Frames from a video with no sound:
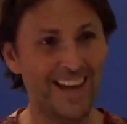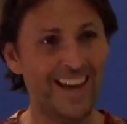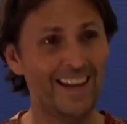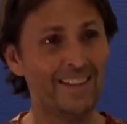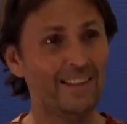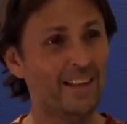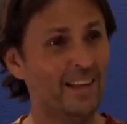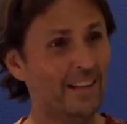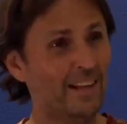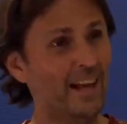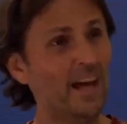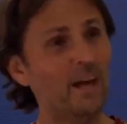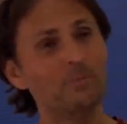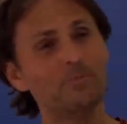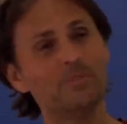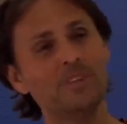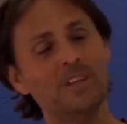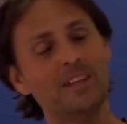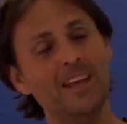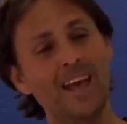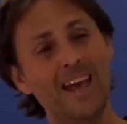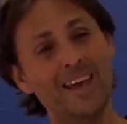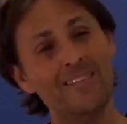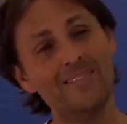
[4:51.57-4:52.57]
and
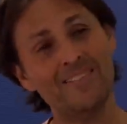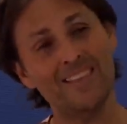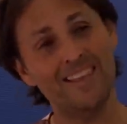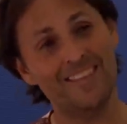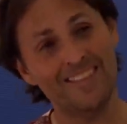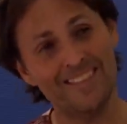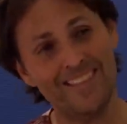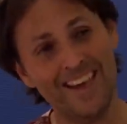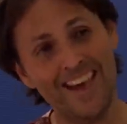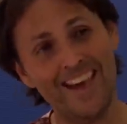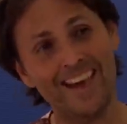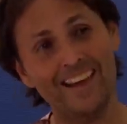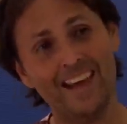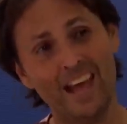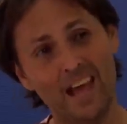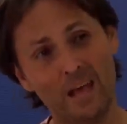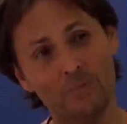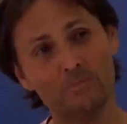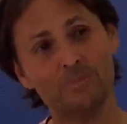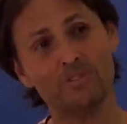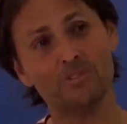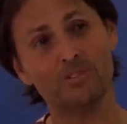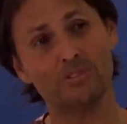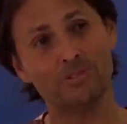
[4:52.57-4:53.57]
that
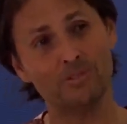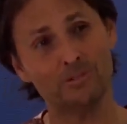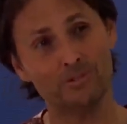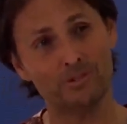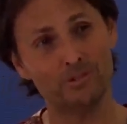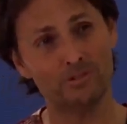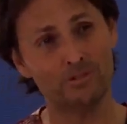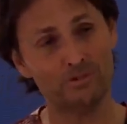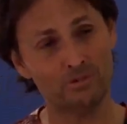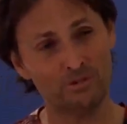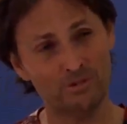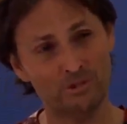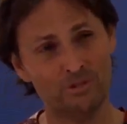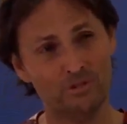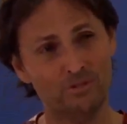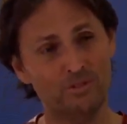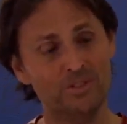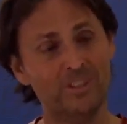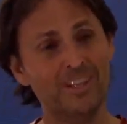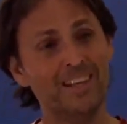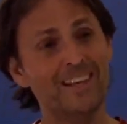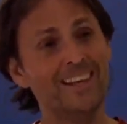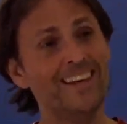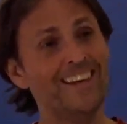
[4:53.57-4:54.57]
absolute
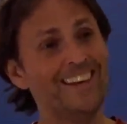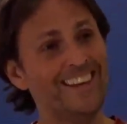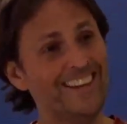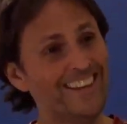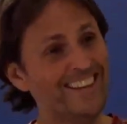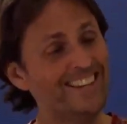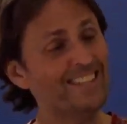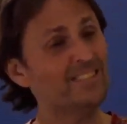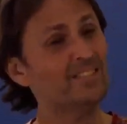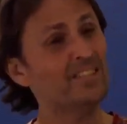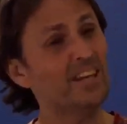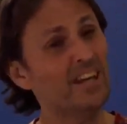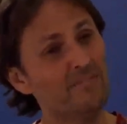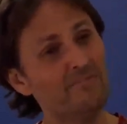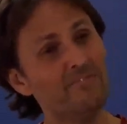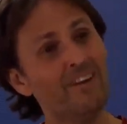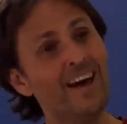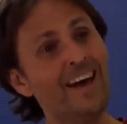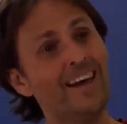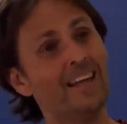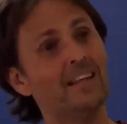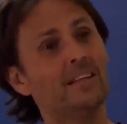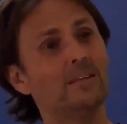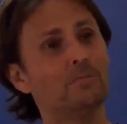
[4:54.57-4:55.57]
truth is
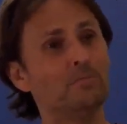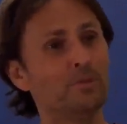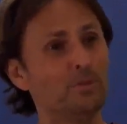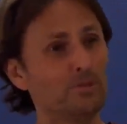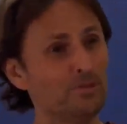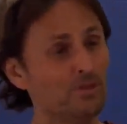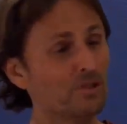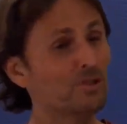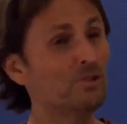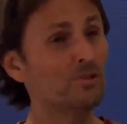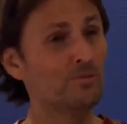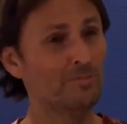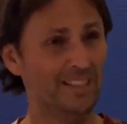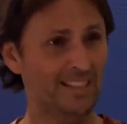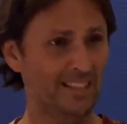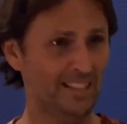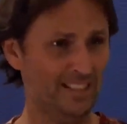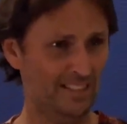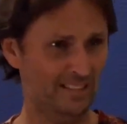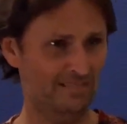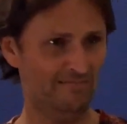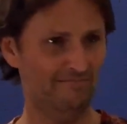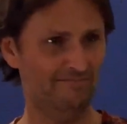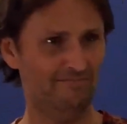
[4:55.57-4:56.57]
available to
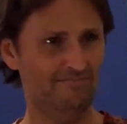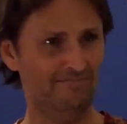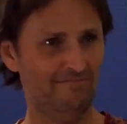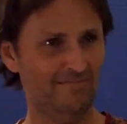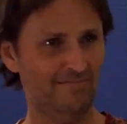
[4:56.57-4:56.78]
me,